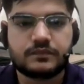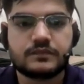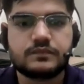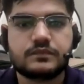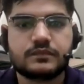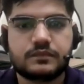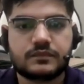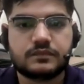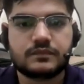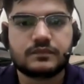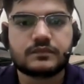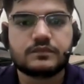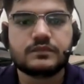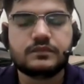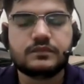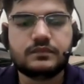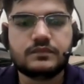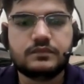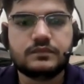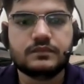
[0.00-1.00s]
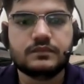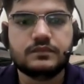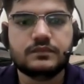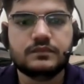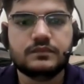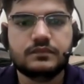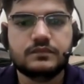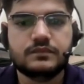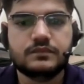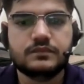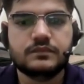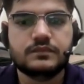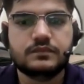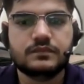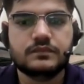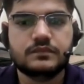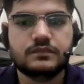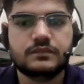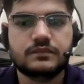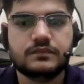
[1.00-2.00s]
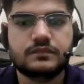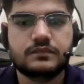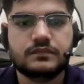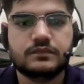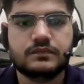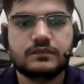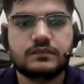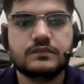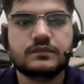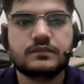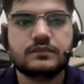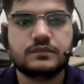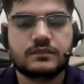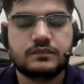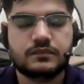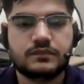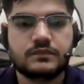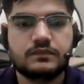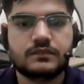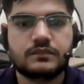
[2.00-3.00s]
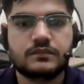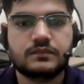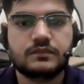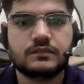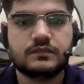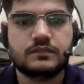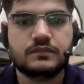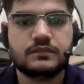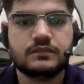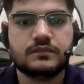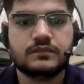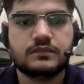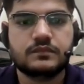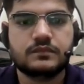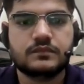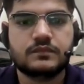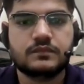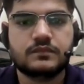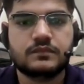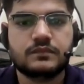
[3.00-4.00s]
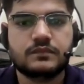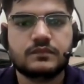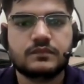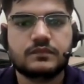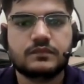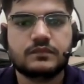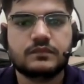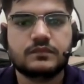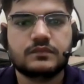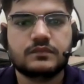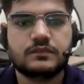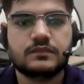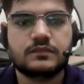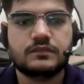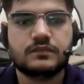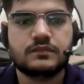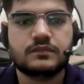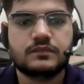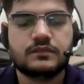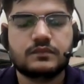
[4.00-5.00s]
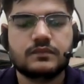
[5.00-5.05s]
This person isn't speaking.